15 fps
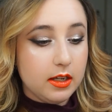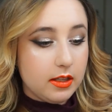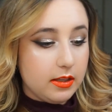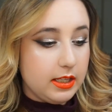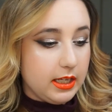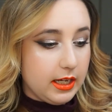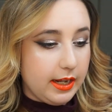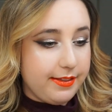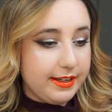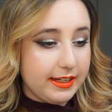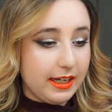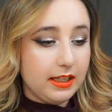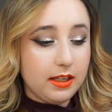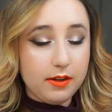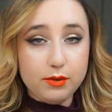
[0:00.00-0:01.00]
The I Think
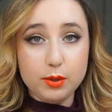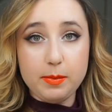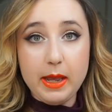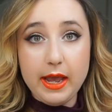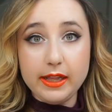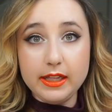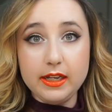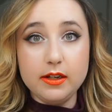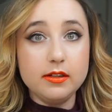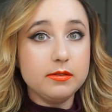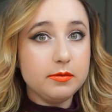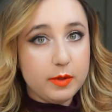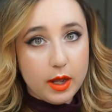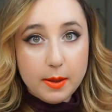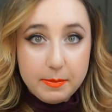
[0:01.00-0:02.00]
I Love You palette,
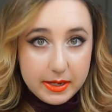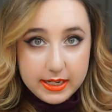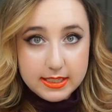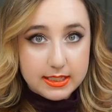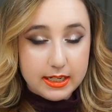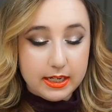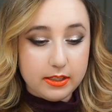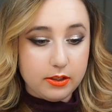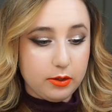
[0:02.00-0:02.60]
amazing.